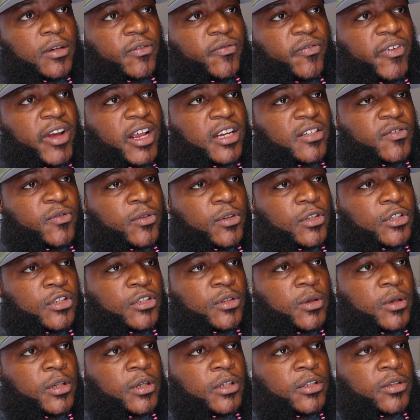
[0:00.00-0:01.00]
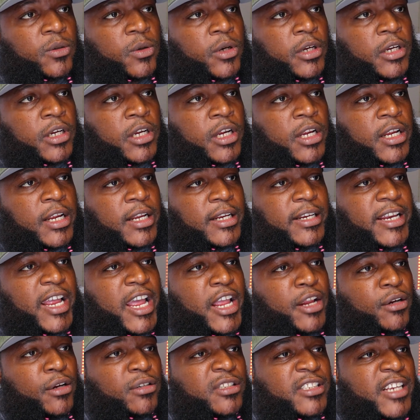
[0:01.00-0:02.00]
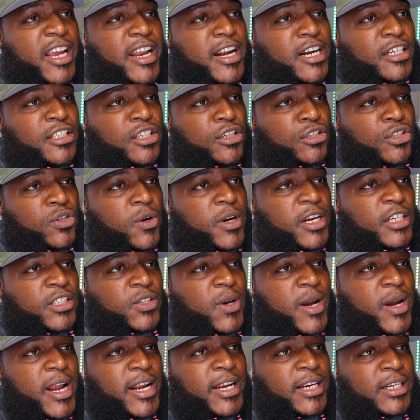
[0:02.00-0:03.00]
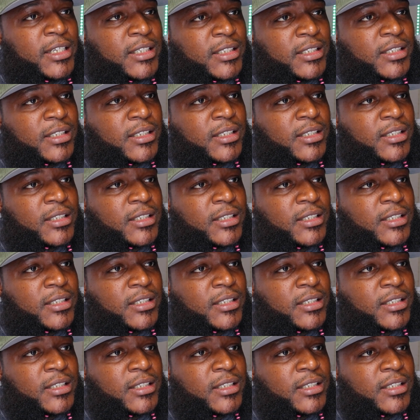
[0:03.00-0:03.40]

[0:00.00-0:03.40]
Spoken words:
Fast forward to 2020. Damn, you staying there till 2020?